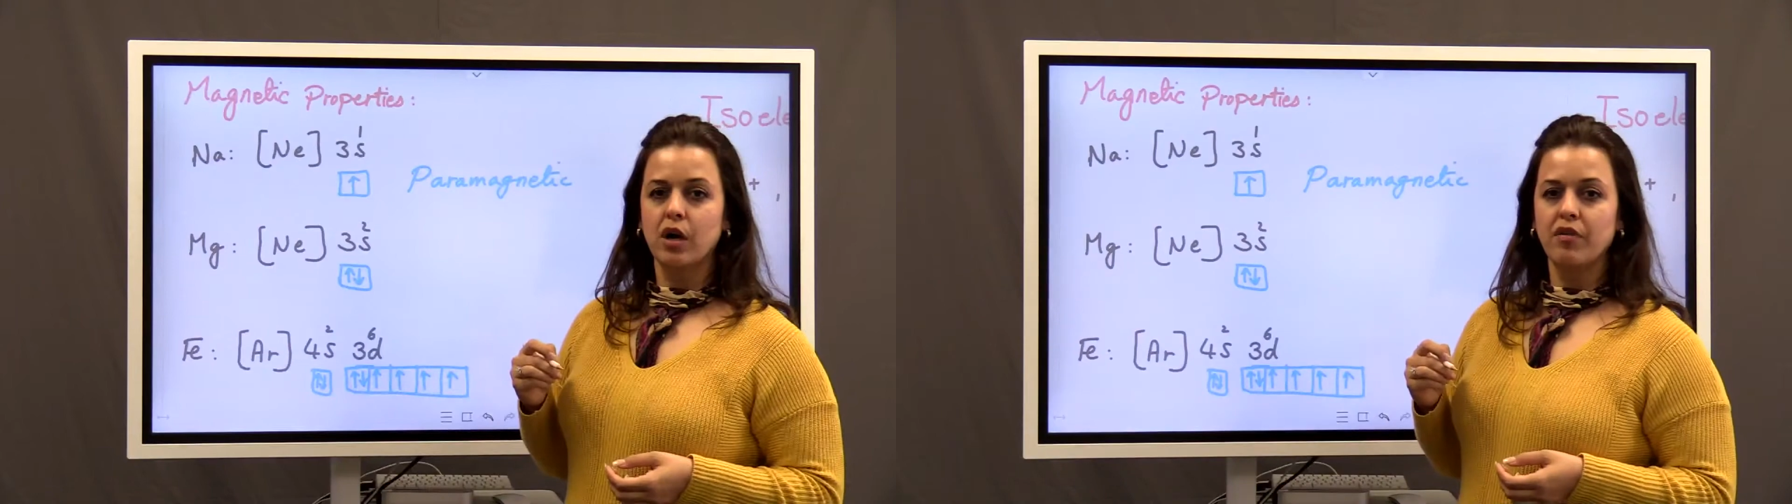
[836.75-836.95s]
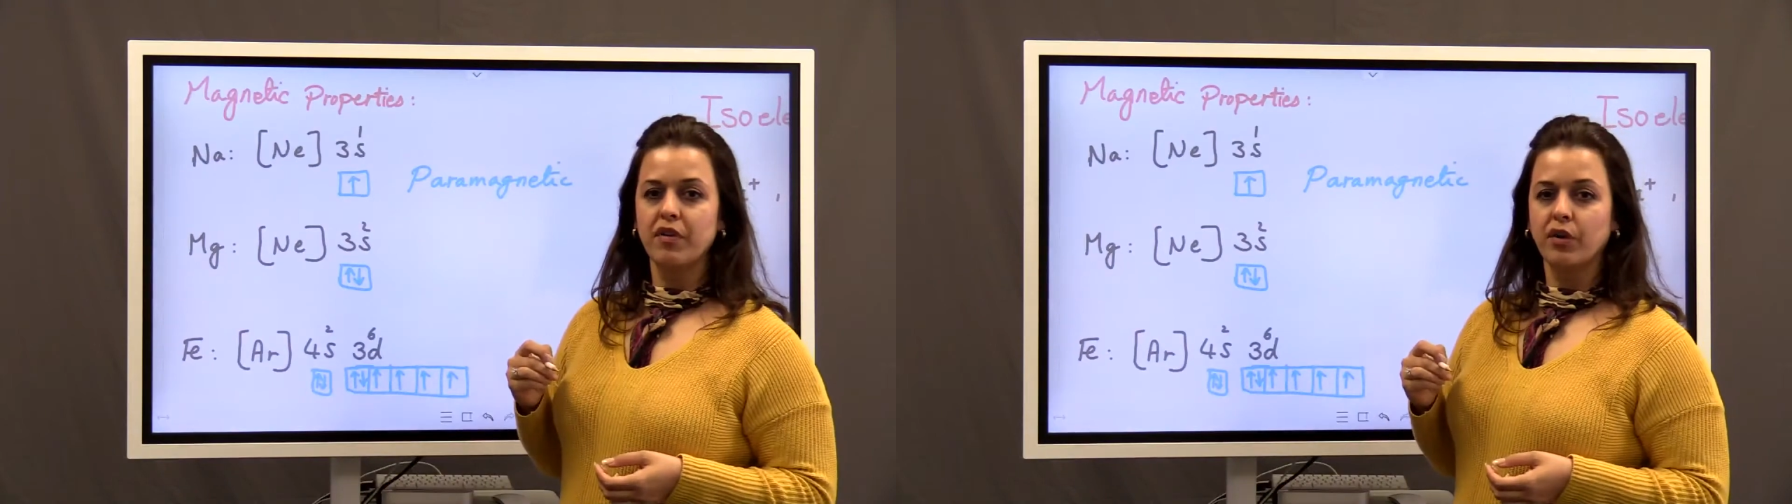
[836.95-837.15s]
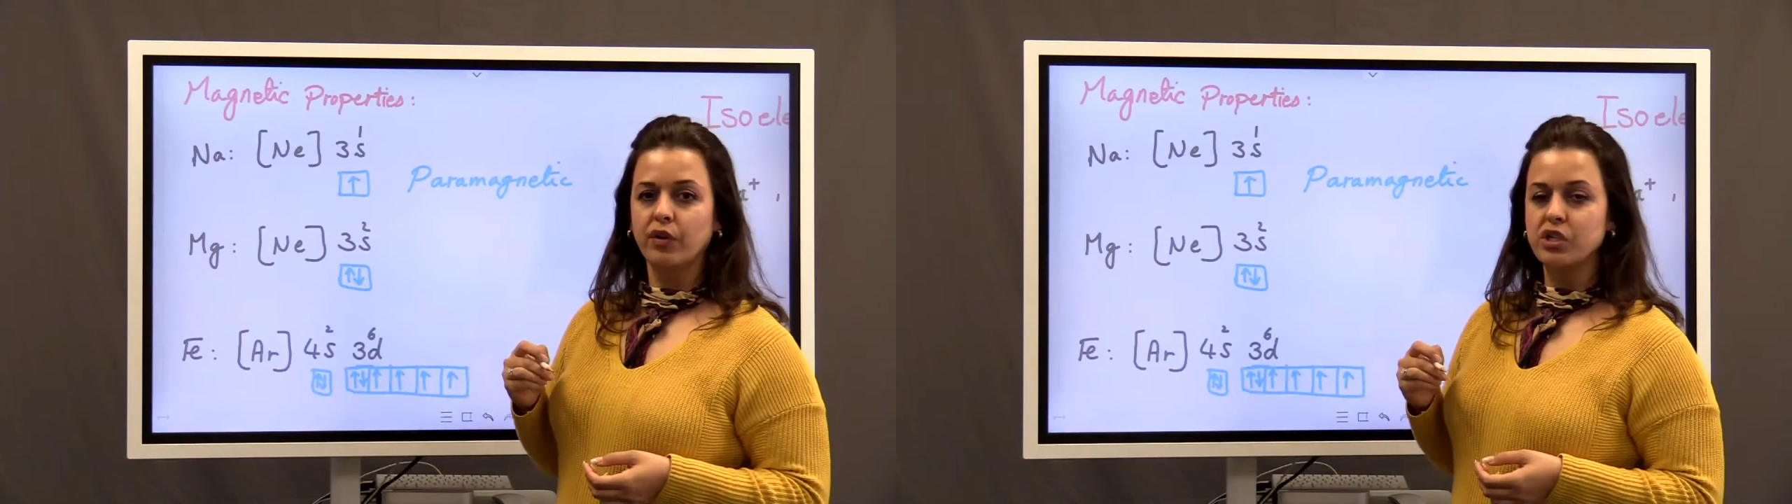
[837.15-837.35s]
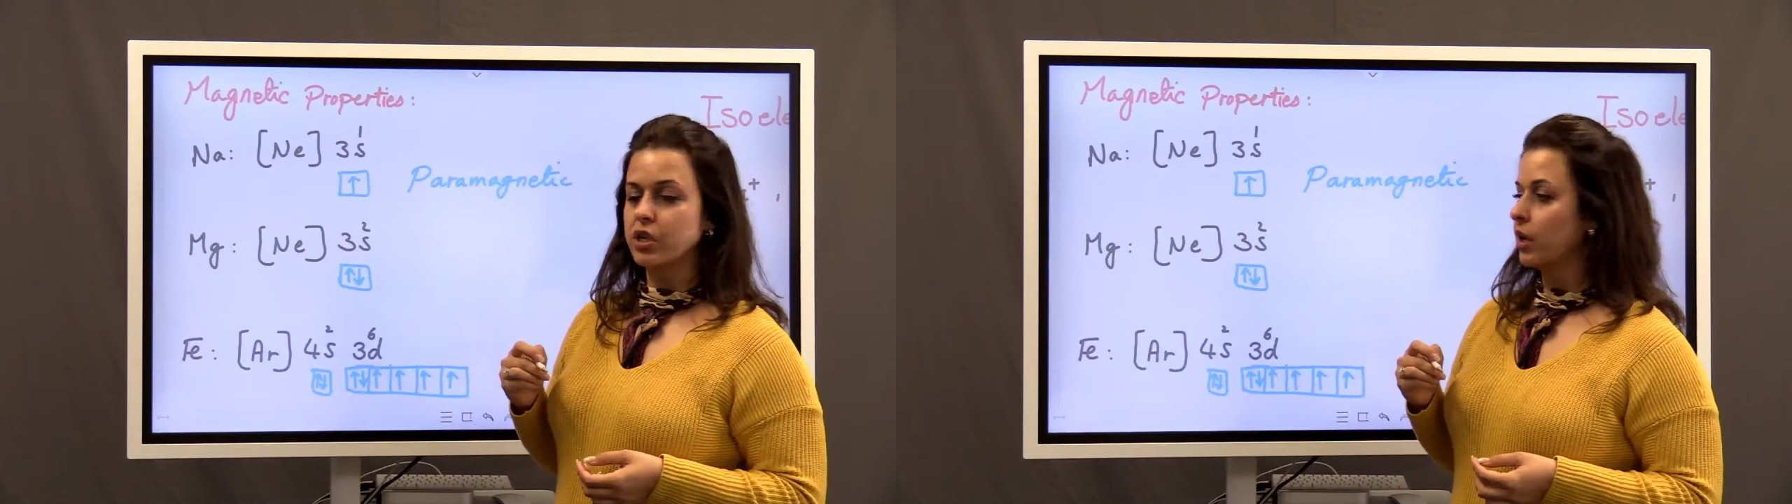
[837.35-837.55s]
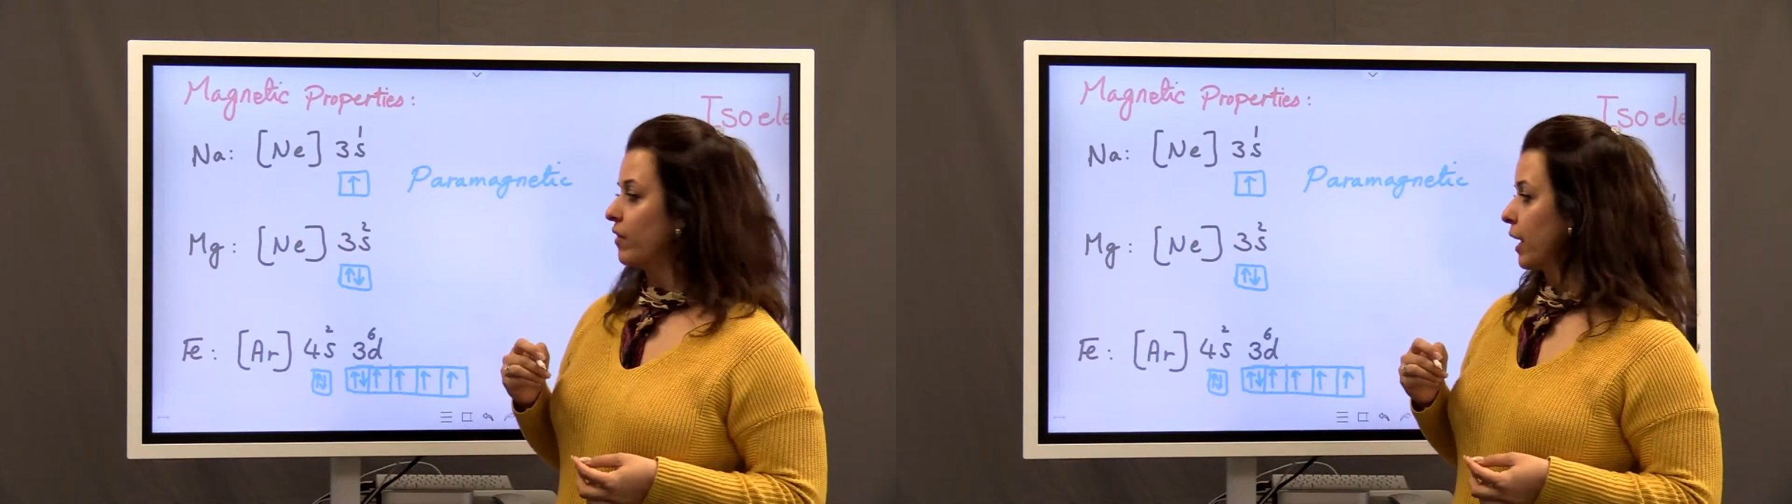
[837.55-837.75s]

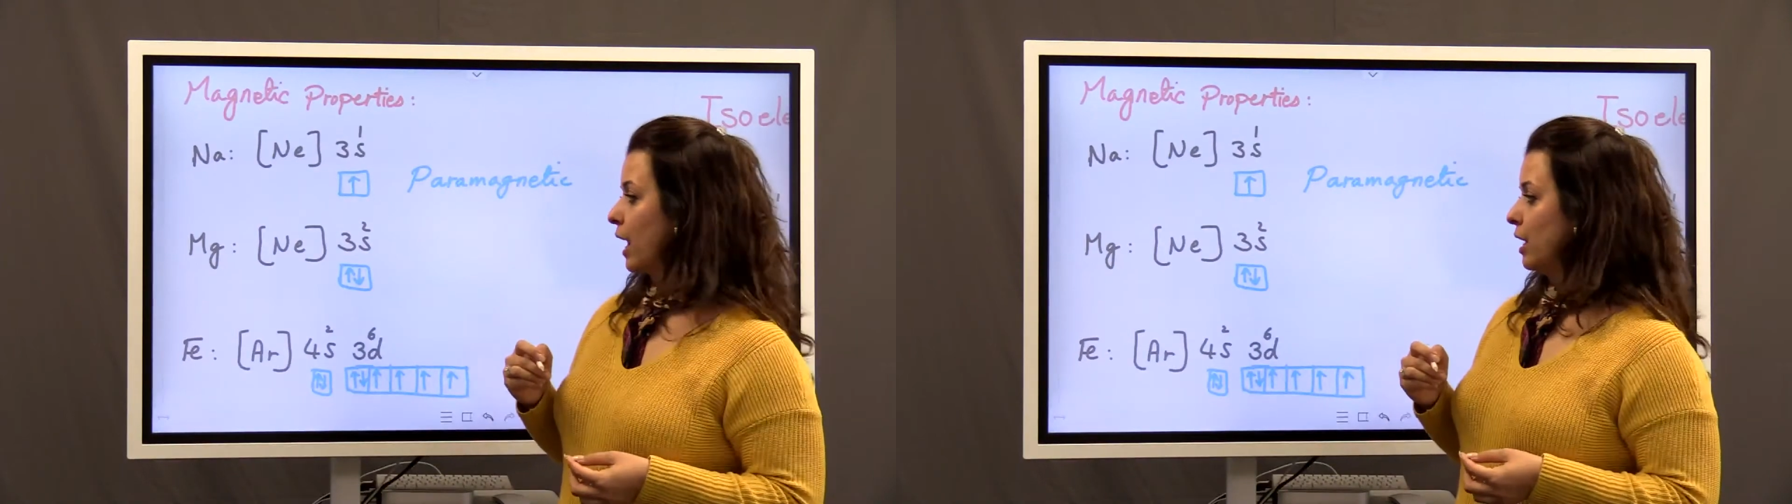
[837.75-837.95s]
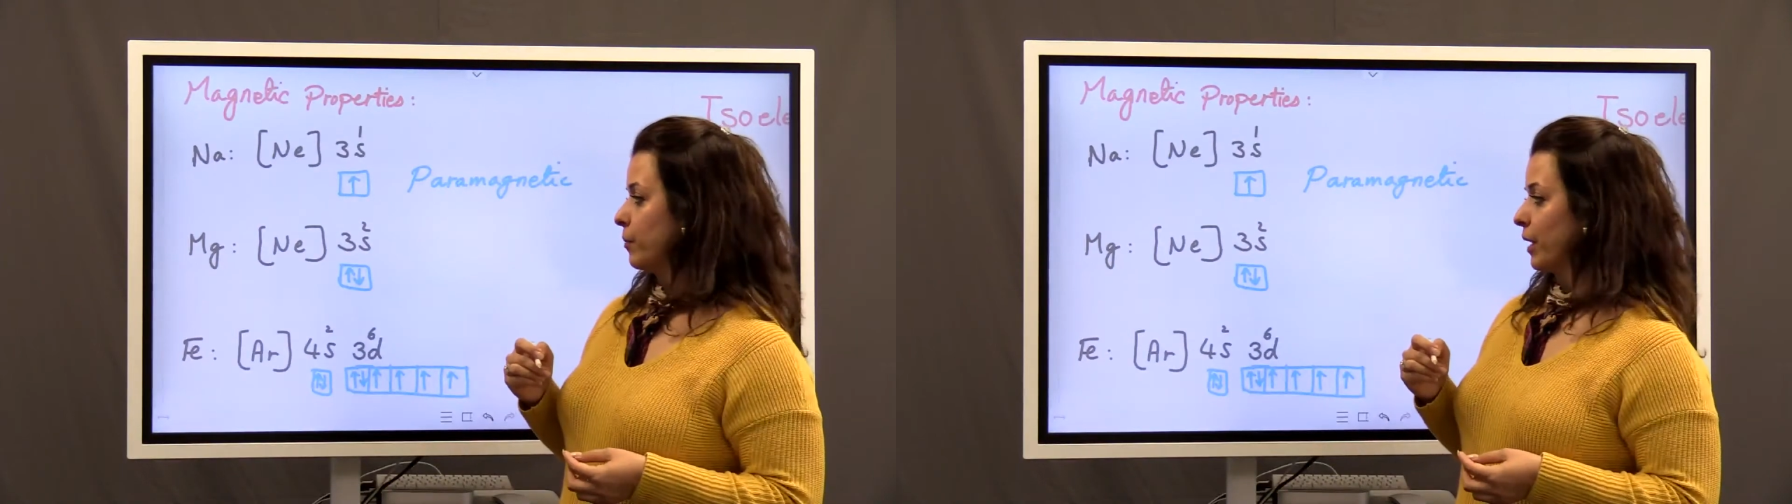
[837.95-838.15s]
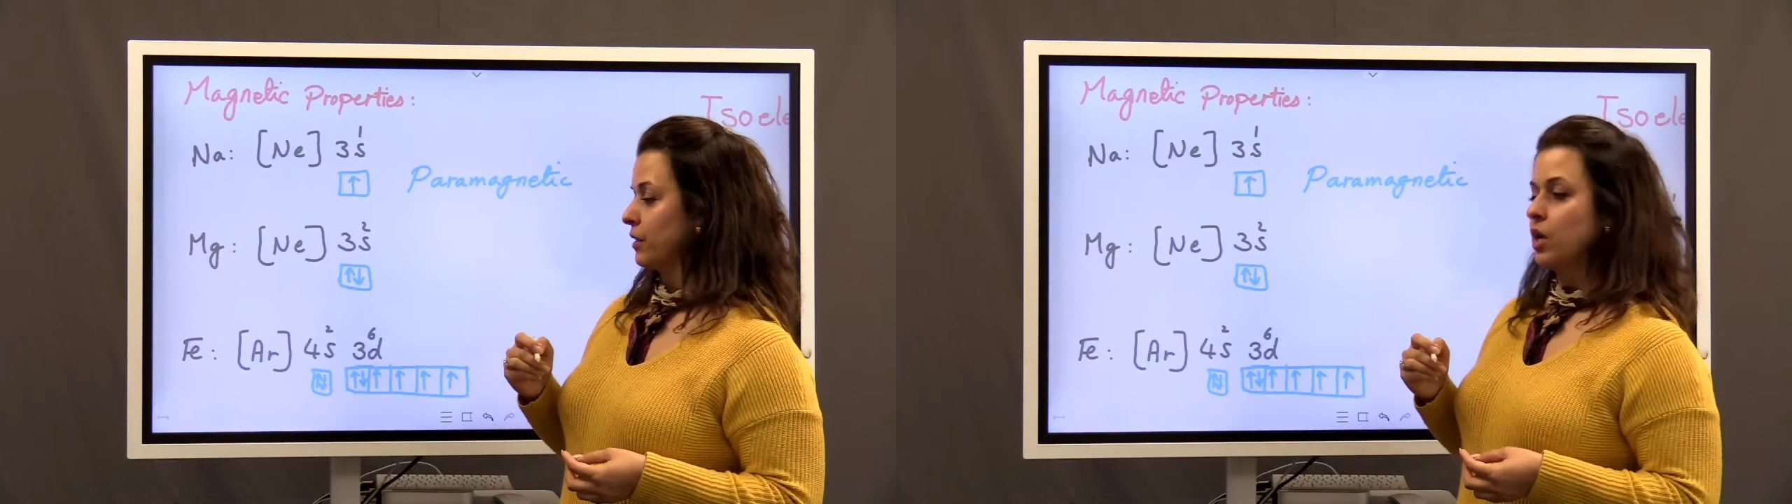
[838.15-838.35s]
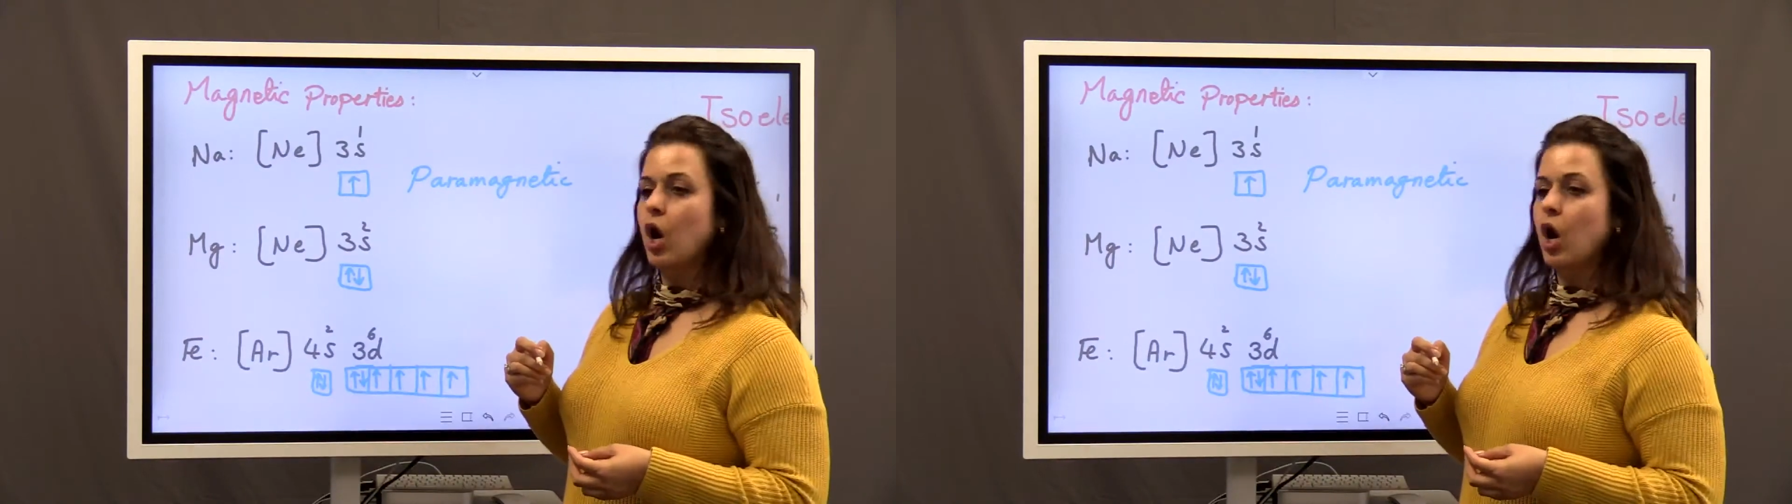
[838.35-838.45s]
configuration of an element